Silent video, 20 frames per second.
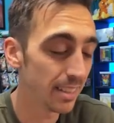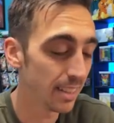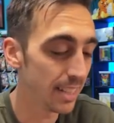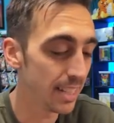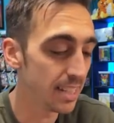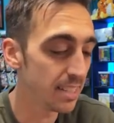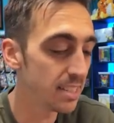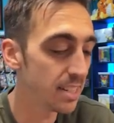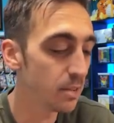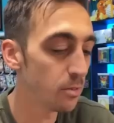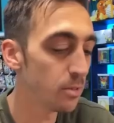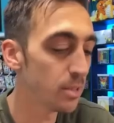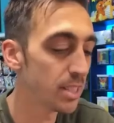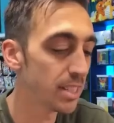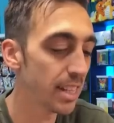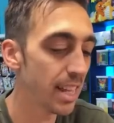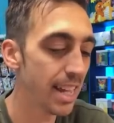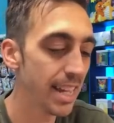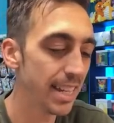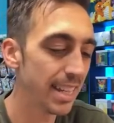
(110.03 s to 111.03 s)
least. It
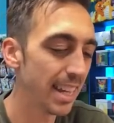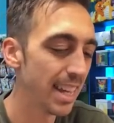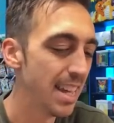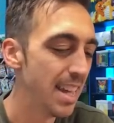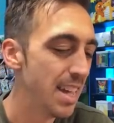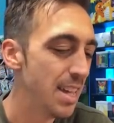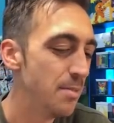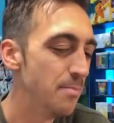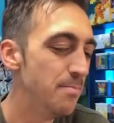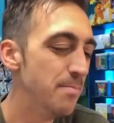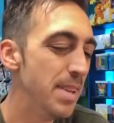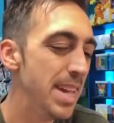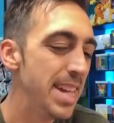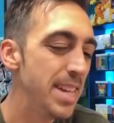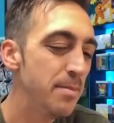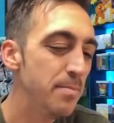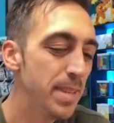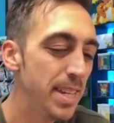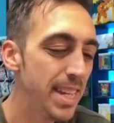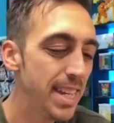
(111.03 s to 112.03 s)
was like
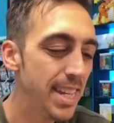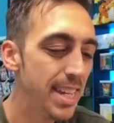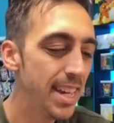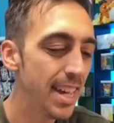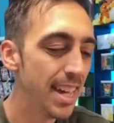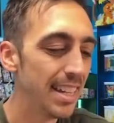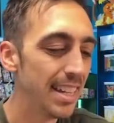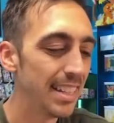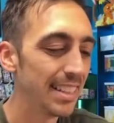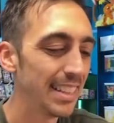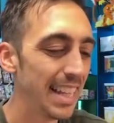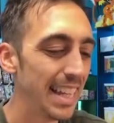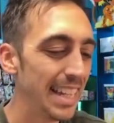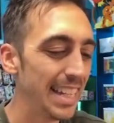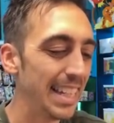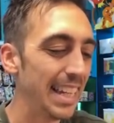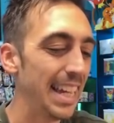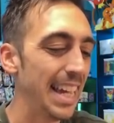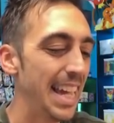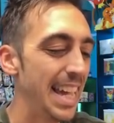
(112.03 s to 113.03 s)
maybe
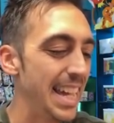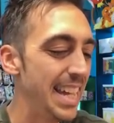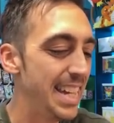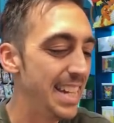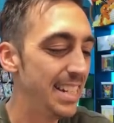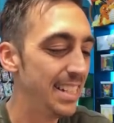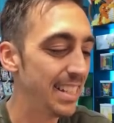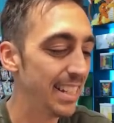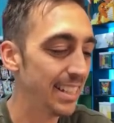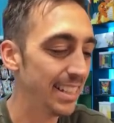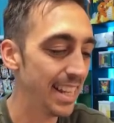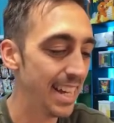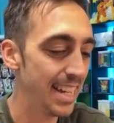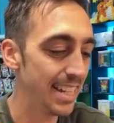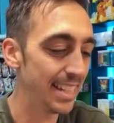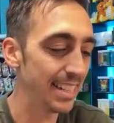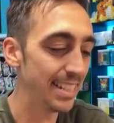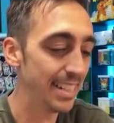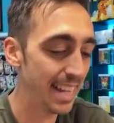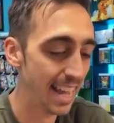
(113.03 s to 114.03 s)
like 8 to
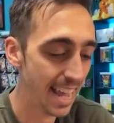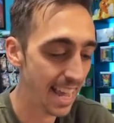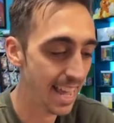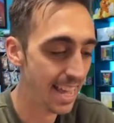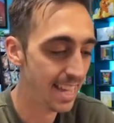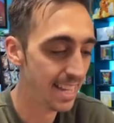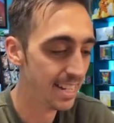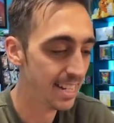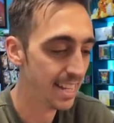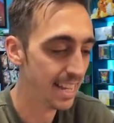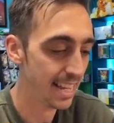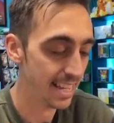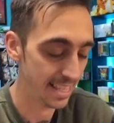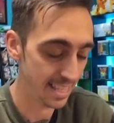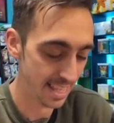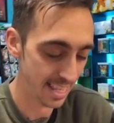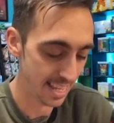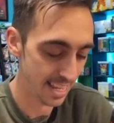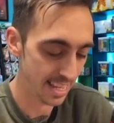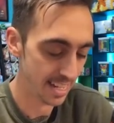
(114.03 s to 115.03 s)
10,
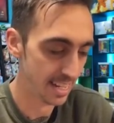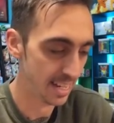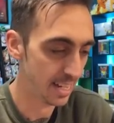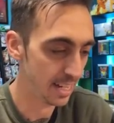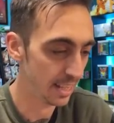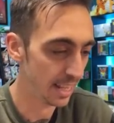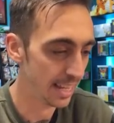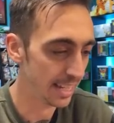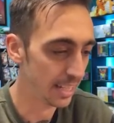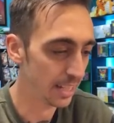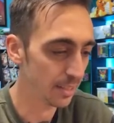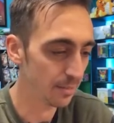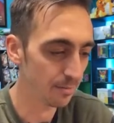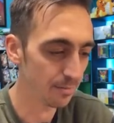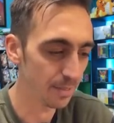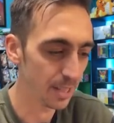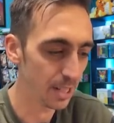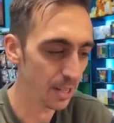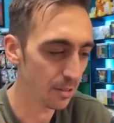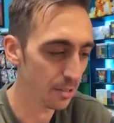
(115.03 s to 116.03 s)
and then, like,
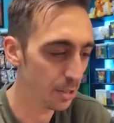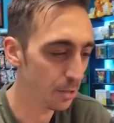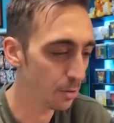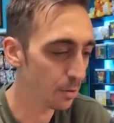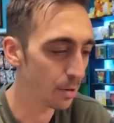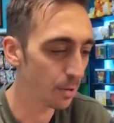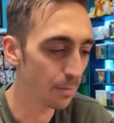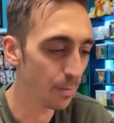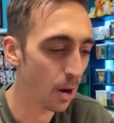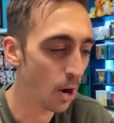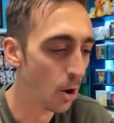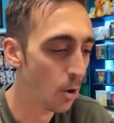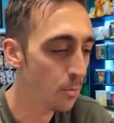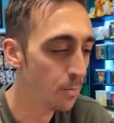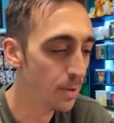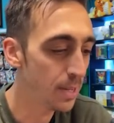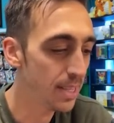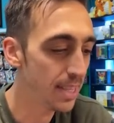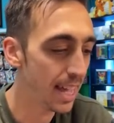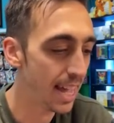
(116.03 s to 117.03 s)
you know, you were
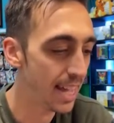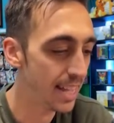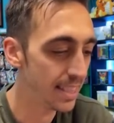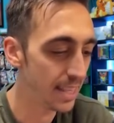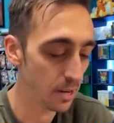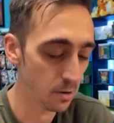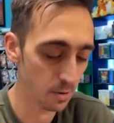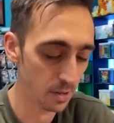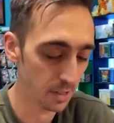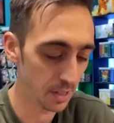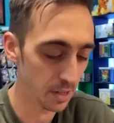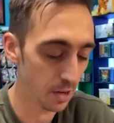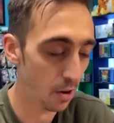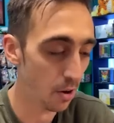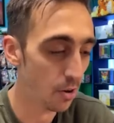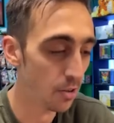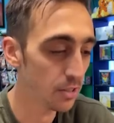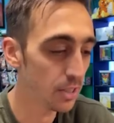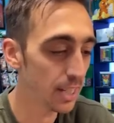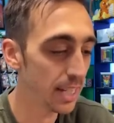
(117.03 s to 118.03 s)
hoping that there was an
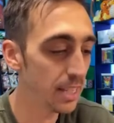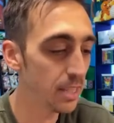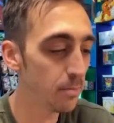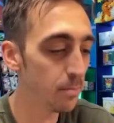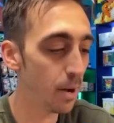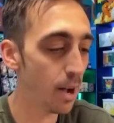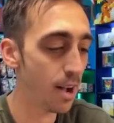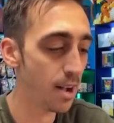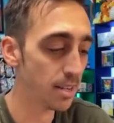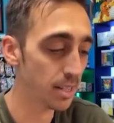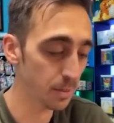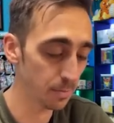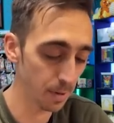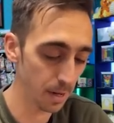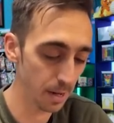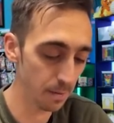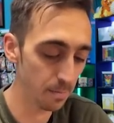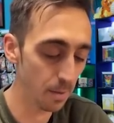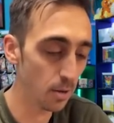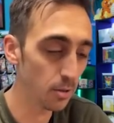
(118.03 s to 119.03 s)
alt in the box,
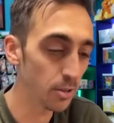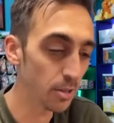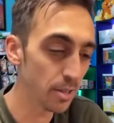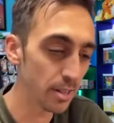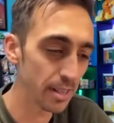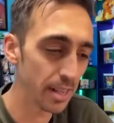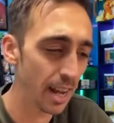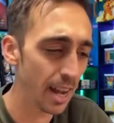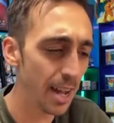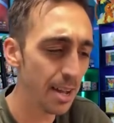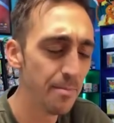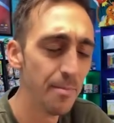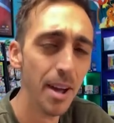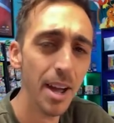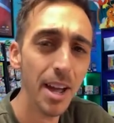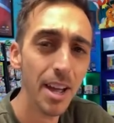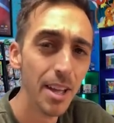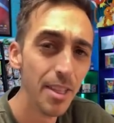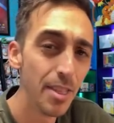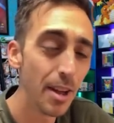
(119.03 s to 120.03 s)
but most of the time
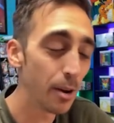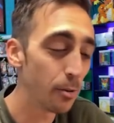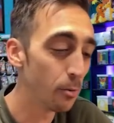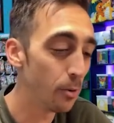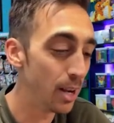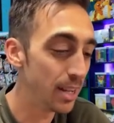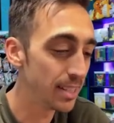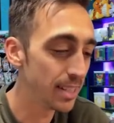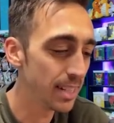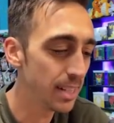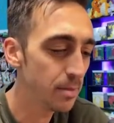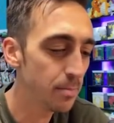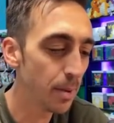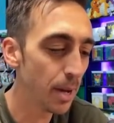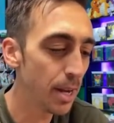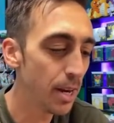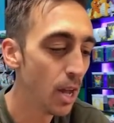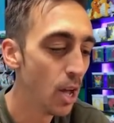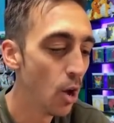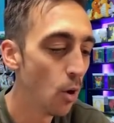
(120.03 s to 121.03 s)
there wasn't.
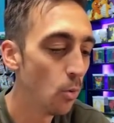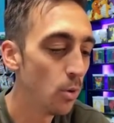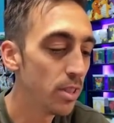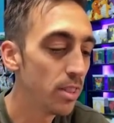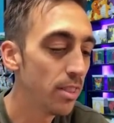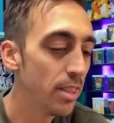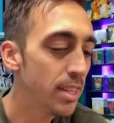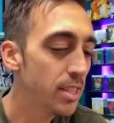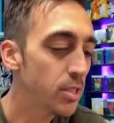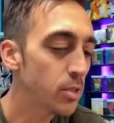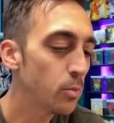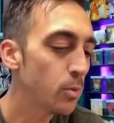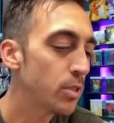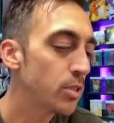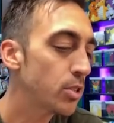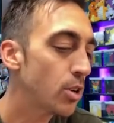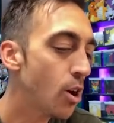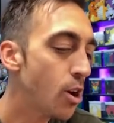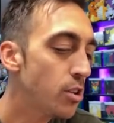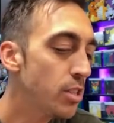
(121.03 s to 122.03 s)
But with this, with
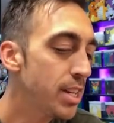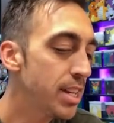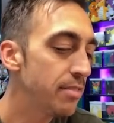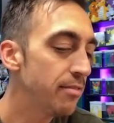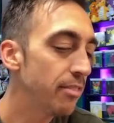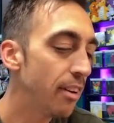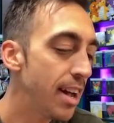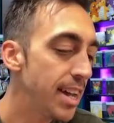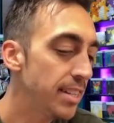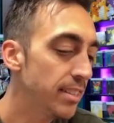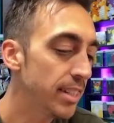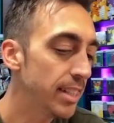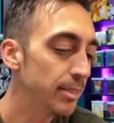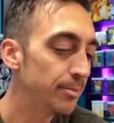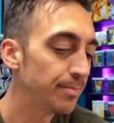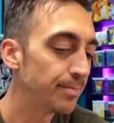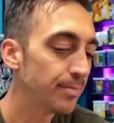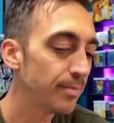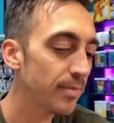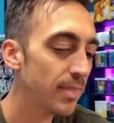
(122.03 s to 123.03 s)
Scarlet and Violet,
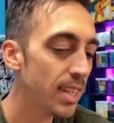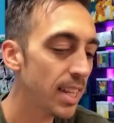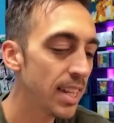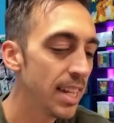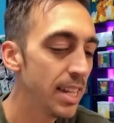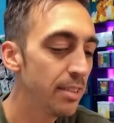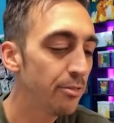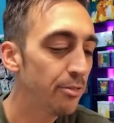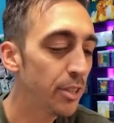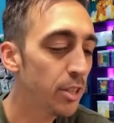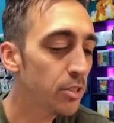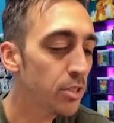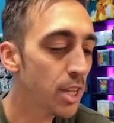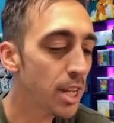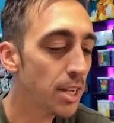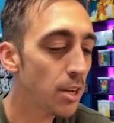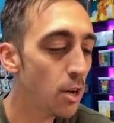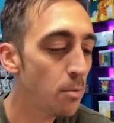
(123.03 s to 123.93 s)
it feels like